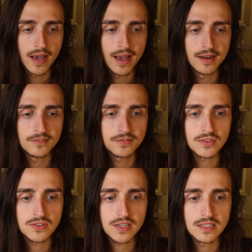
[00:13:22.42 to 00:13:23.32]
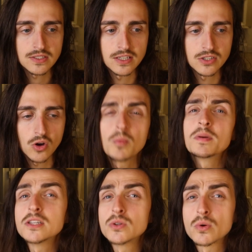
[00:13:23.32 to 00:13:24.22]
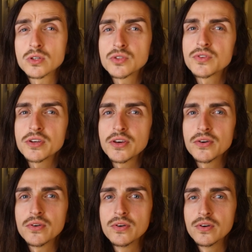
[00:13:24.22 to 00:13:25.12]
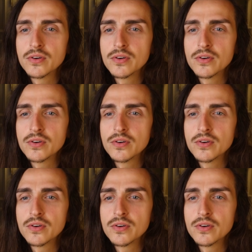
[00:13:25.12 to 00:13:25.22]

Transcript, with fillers: and it feels like it's it's opening doors for you